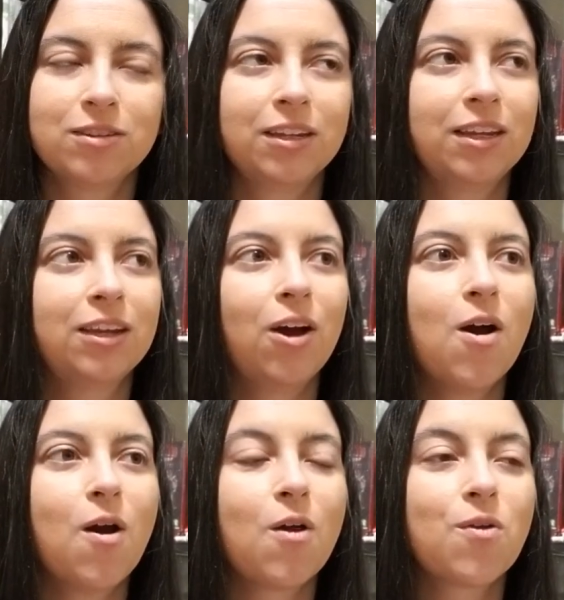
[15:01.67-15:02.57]
was like,
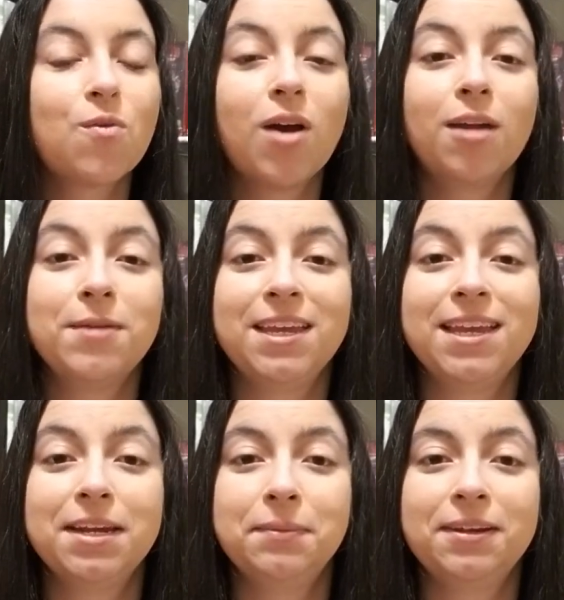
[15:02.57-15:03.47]
you gotta be
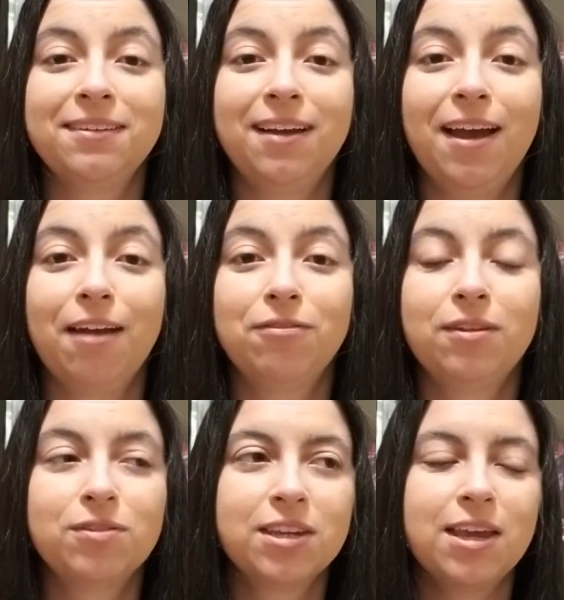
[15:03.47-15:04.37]
kidding me. I have
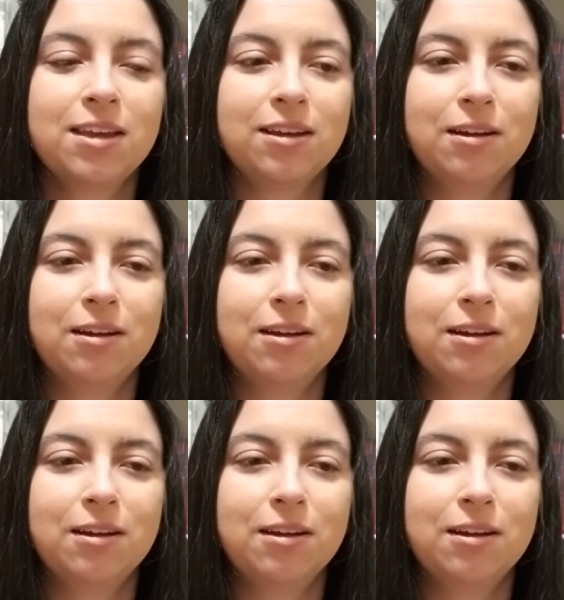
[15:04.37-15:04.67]
it was like